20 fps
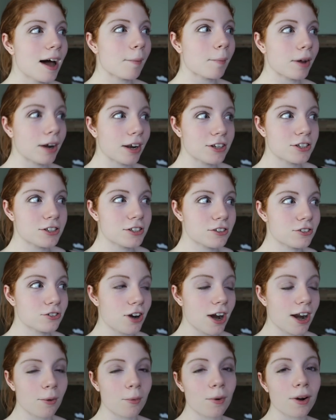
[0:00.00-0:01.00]
I'm going to
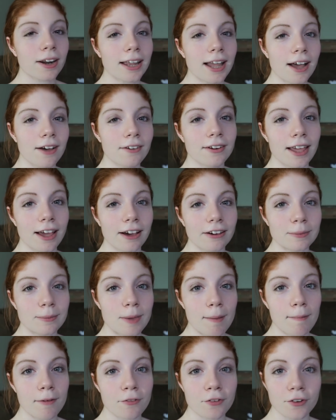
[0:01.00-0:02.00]
try to work out now and
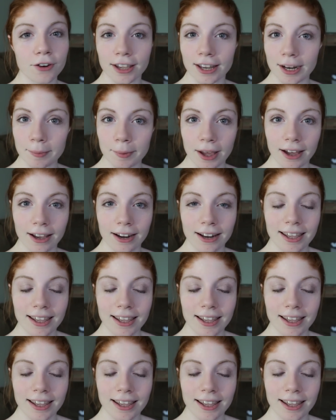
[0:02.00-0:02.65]
maybe forget about